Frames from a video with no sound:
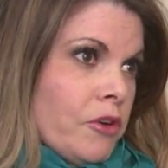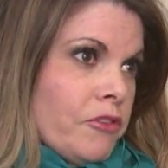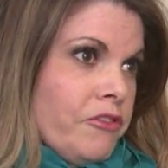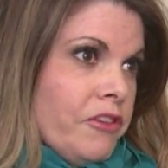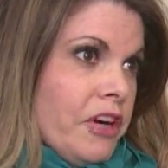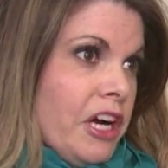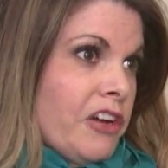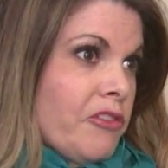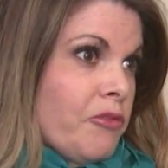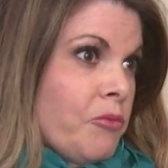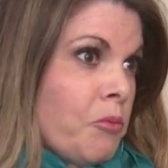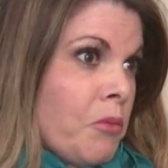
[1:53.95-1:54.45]
or
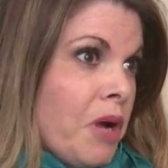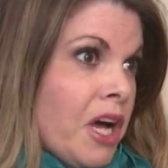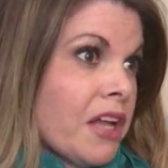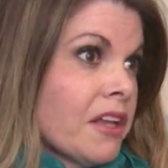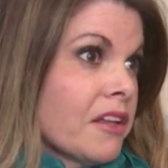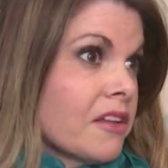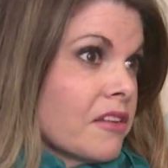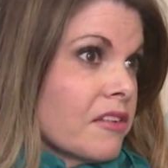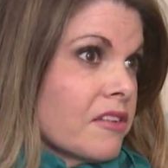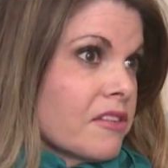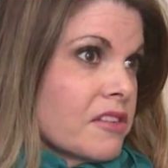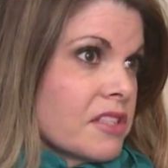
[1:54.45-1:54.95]
5
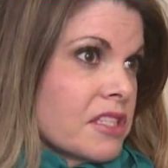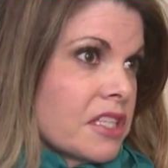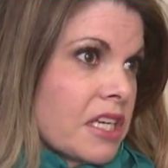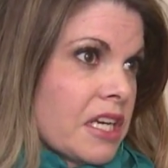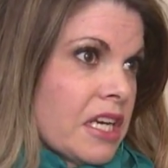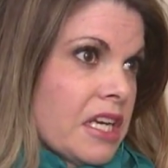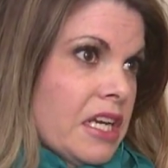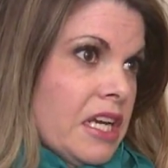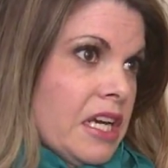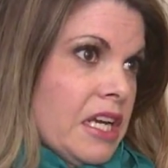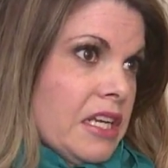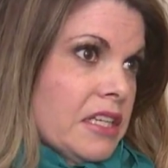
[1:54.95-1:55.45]
months to
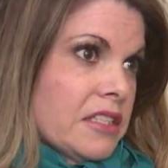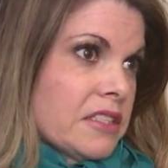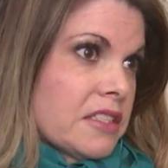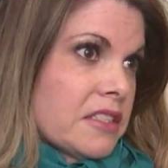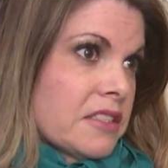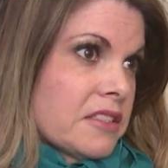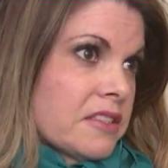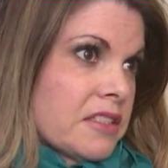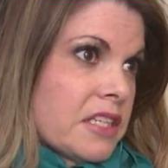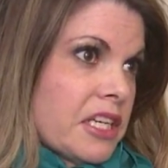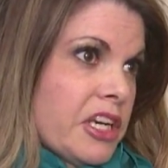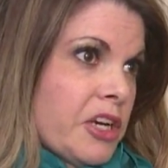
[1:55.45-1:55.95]
get in to
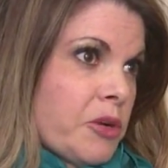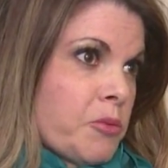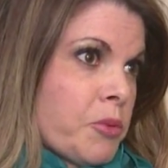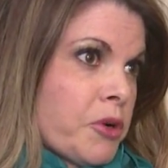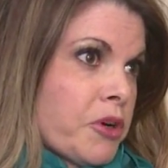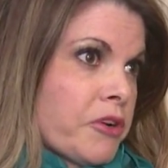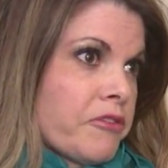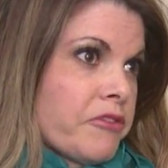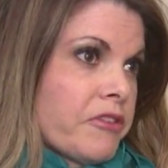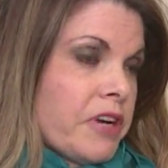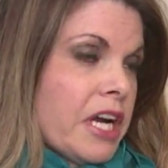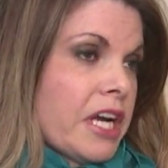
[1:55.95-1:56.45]
see a
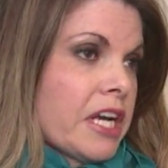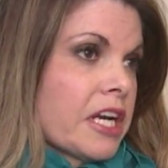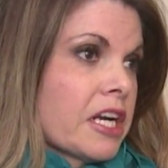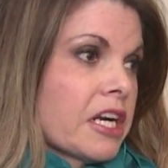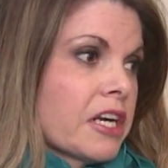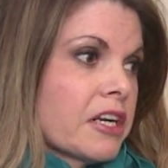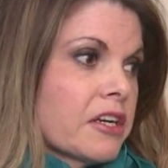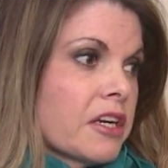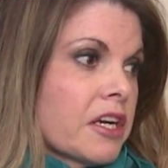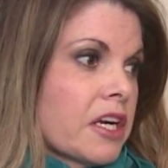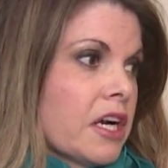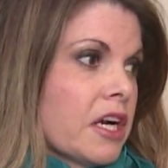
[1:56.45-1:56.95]
provider.